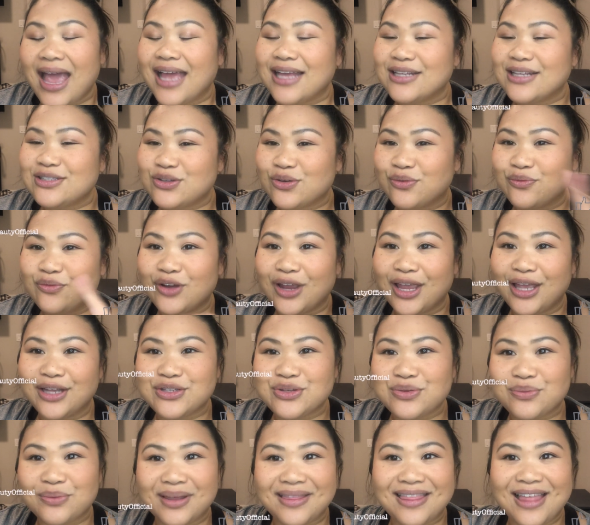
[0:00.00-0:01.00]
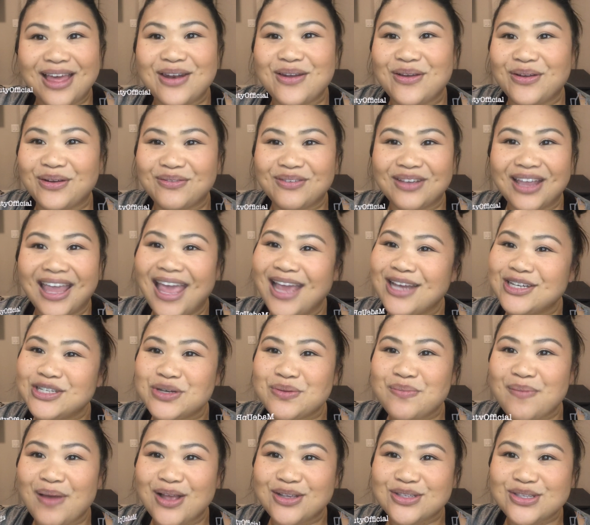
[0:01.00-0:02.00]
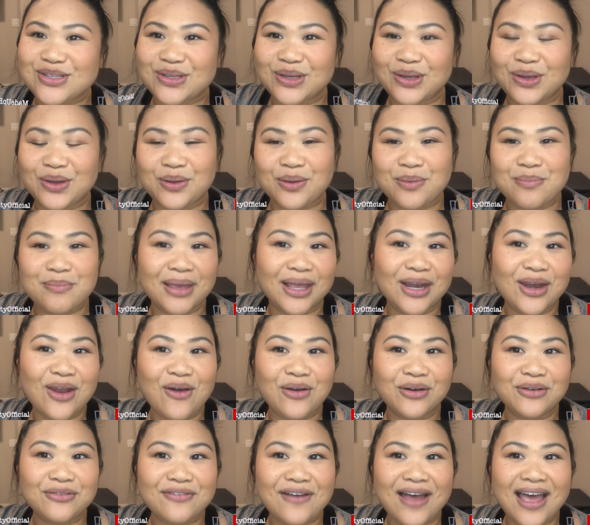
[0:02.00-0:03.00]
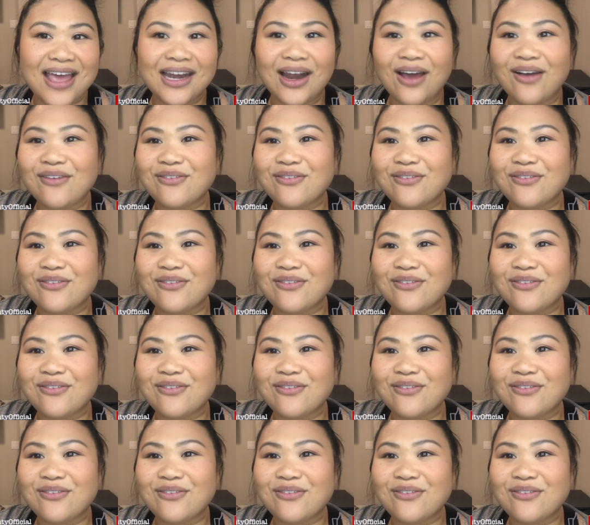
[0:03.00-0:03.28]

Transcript: And don't forget to ring that notification bell so you can be notified of